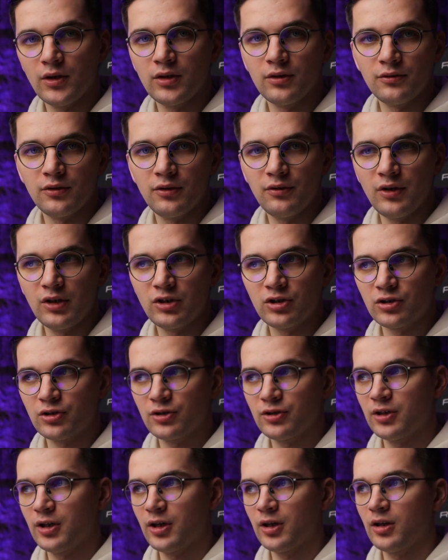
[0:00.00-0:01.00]
one of the
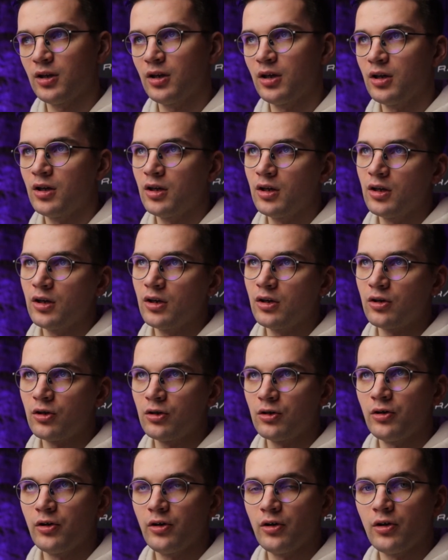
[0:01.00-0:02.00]
features that
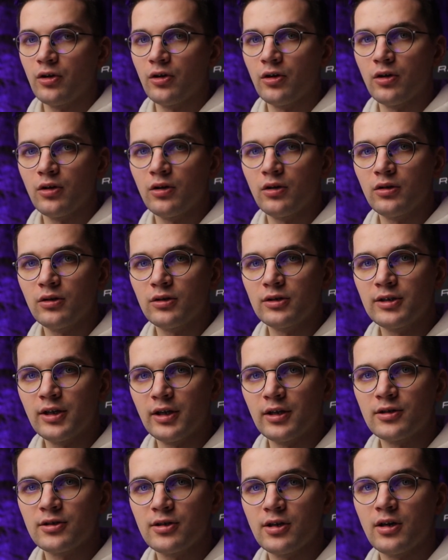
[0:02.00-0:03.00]
Krockio
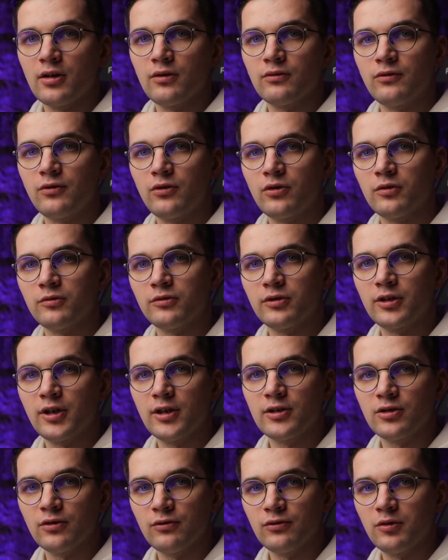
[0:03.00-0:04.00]
stands out from the
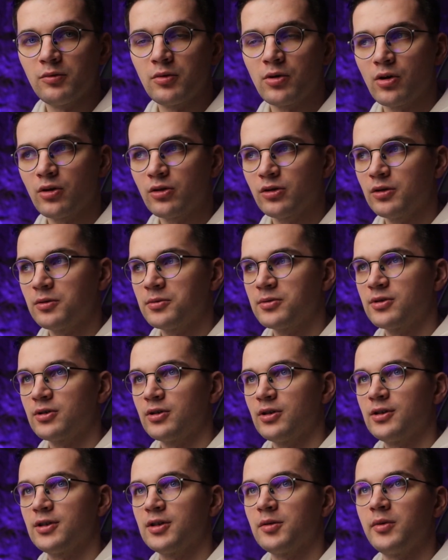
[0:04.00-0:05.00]
rest of the
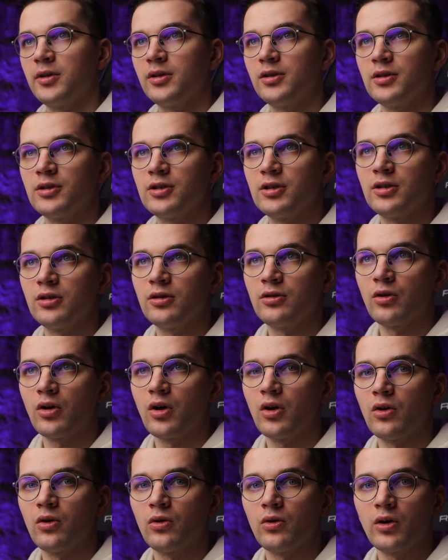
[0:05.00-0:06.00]
programs is ability to
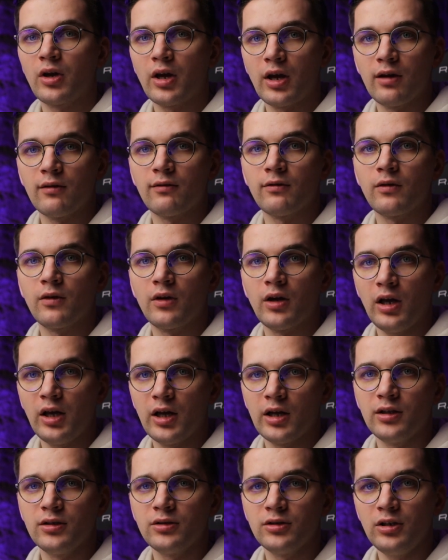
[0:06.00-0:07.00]
have a
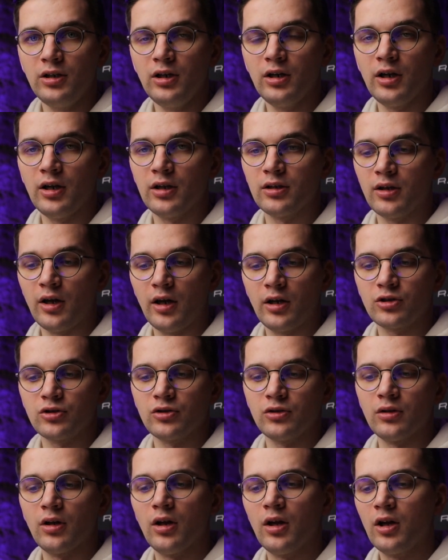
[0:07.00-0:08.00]
calendar and
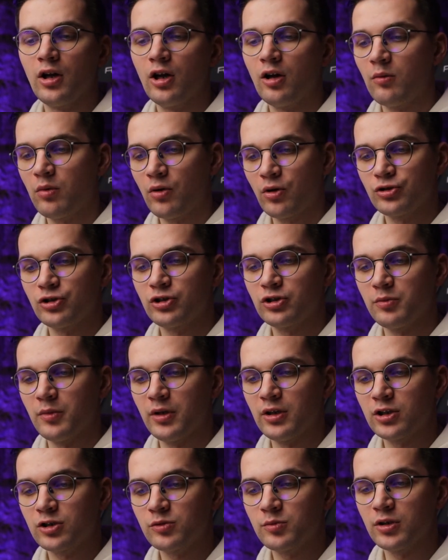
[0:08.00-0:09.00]
actual project
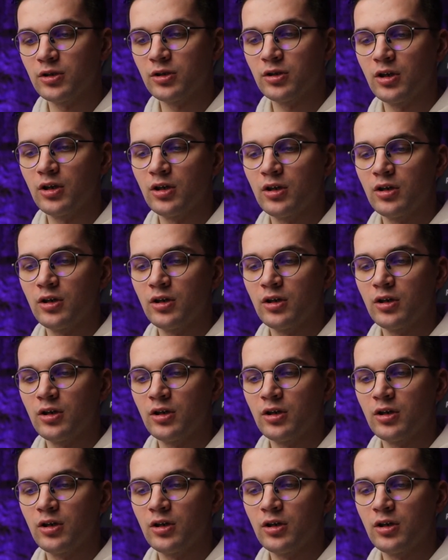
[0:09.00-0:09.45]
management